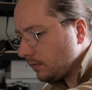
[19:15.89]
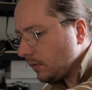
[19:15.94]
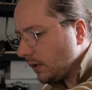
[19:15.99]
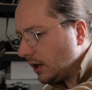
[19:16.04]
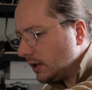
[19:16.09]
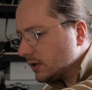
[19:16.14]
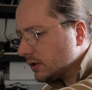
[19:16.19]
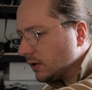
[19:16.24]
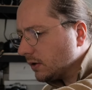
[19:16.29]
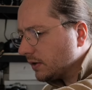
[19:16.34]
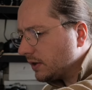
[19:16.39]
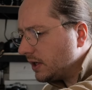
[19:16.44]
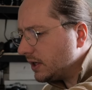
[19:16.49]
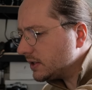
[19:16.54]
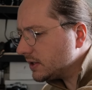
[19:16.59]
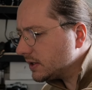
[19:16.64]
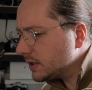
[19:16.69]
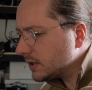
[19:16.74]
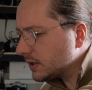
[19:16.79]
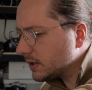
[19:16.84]
So this
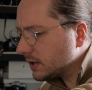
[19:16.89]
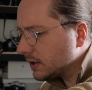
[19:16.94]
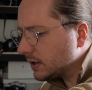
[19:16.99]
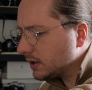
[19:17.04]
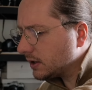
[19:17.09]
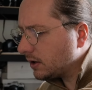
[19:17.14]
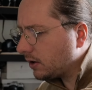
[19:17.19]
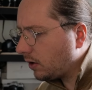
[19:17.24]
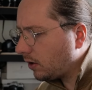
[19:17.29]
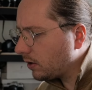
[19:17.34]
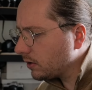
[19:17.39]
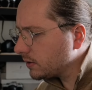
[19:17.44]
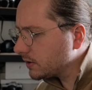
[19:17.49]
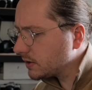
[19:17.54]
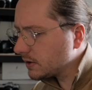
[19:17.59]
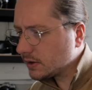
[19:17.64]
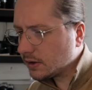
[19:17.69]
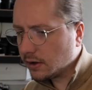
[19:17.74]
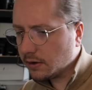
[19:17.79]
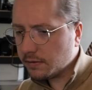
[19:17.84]
is all the
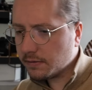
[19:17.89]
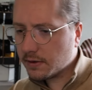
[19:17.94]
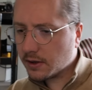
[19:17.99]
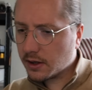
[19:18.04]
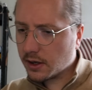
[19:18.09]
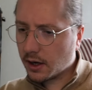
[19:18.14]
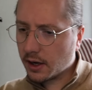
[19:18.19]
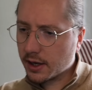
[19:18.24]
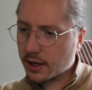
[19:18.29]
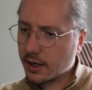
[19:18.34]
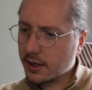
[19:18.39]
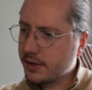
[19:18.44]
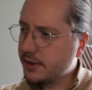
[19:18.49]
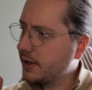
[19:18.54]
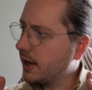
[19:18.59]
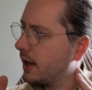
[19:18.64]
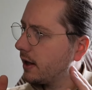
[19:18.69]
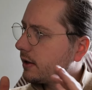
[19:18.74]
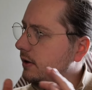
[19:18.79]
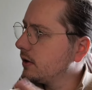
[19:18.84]
stuff that I can
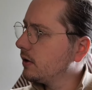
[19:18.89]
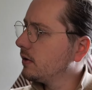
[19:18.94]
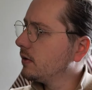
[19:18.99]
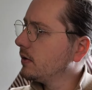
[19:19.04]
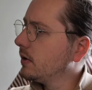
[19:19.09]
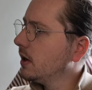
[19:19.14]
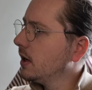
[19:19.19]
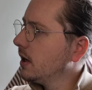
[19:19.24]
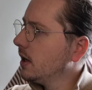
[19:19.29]
tell you,